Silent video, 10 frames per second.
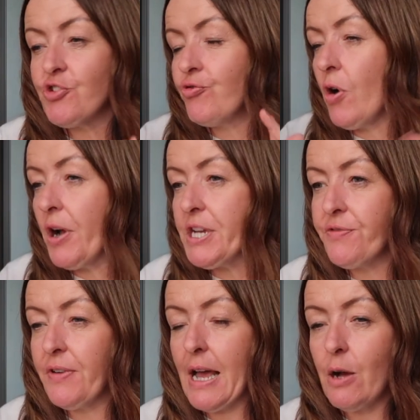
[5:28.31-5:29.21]
dried
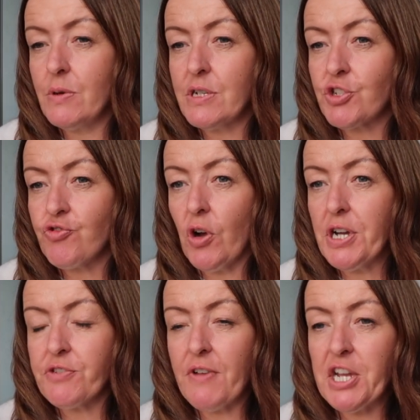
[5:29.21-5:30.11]
flowers,
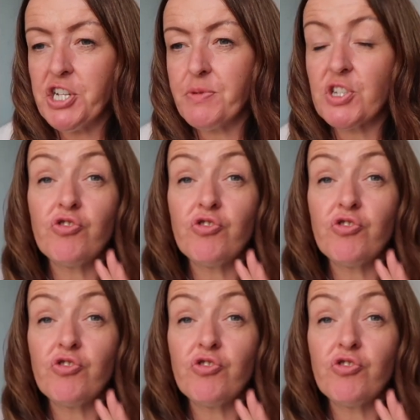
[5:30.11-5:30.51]
dried arrangements,